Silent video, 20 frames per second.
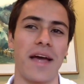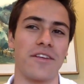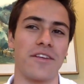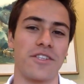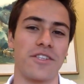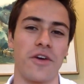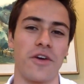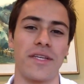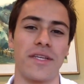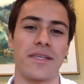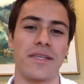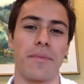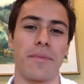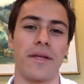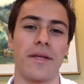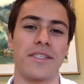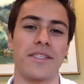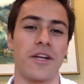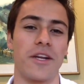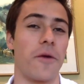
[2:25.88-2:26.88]
I just know
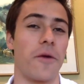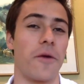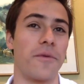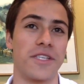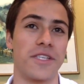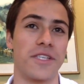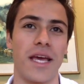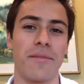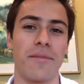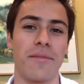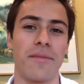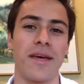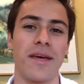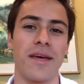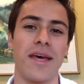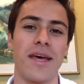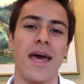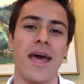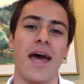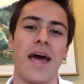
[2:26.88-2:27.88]
it's a numbers game,
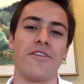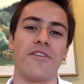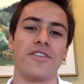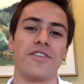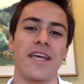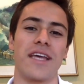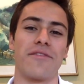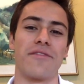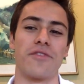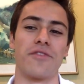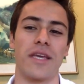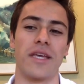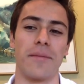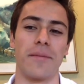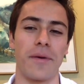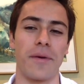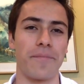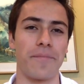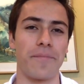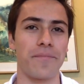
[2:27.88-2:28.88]
and you just have to
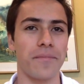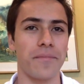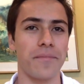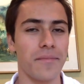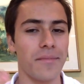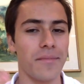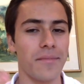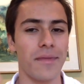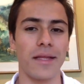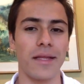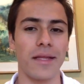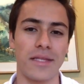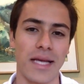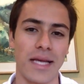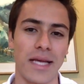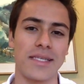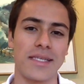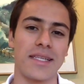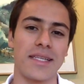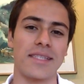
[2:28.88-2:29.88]
keep
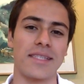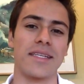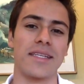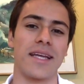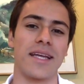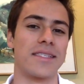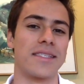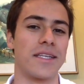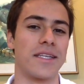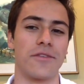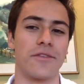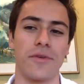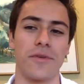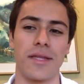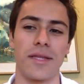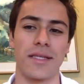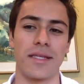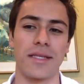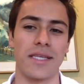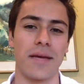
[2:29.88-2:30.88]
testing, testing, testing,
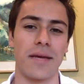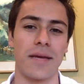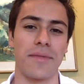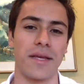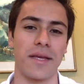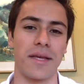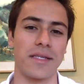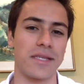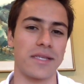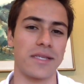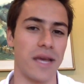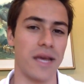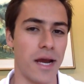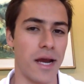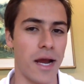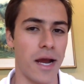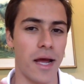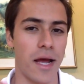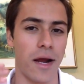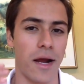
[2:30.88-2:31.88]
doing the same things
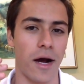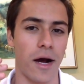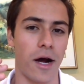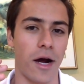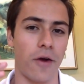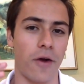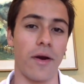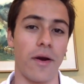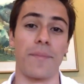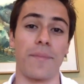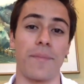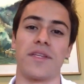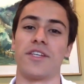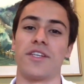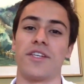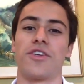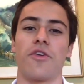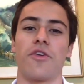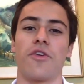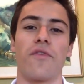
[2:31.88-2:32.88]

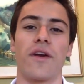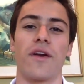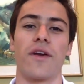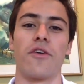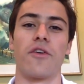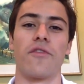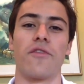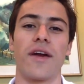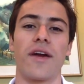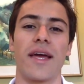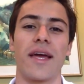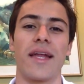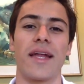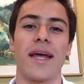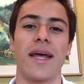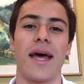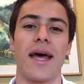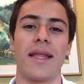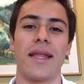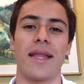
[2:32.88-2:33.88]
repetition over and over
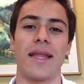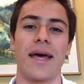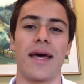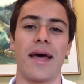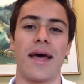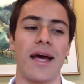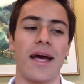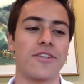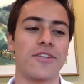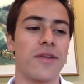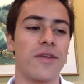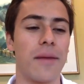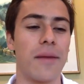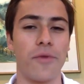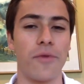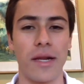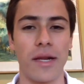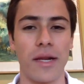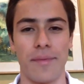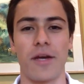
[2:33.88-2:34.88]
again. And actually,
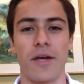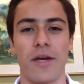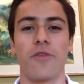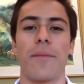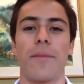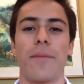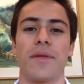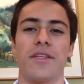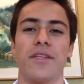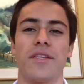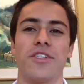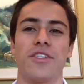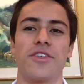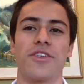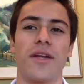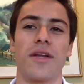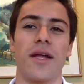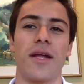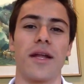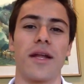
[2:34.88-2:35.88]
I'm really big on
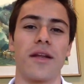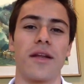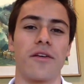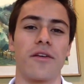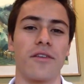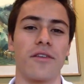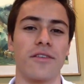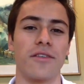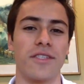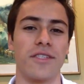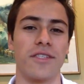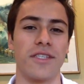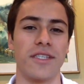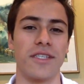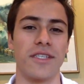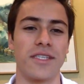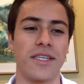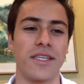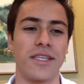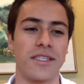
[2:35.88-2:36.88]
repetition and
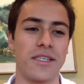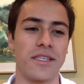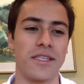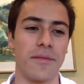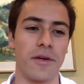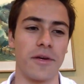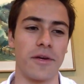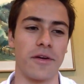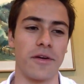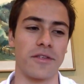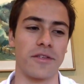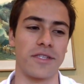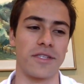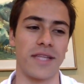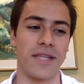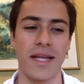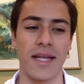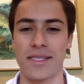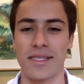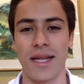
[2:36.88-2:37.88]
consistency because
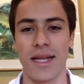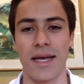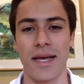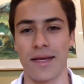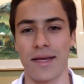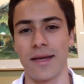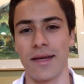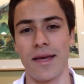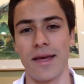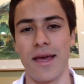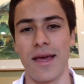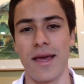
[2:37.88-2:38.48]
that's like